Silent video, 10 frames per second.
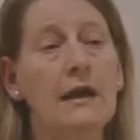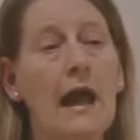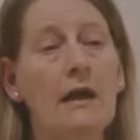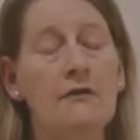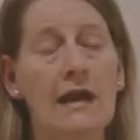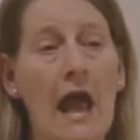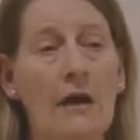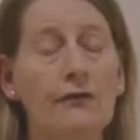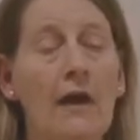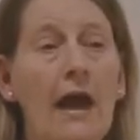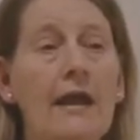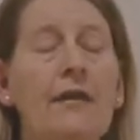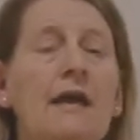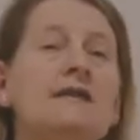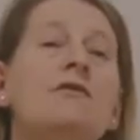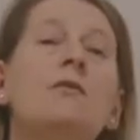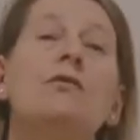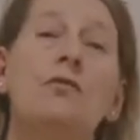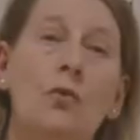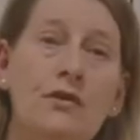Gallery Cafe. That's from
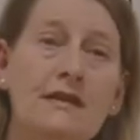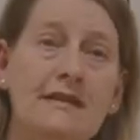the 4th of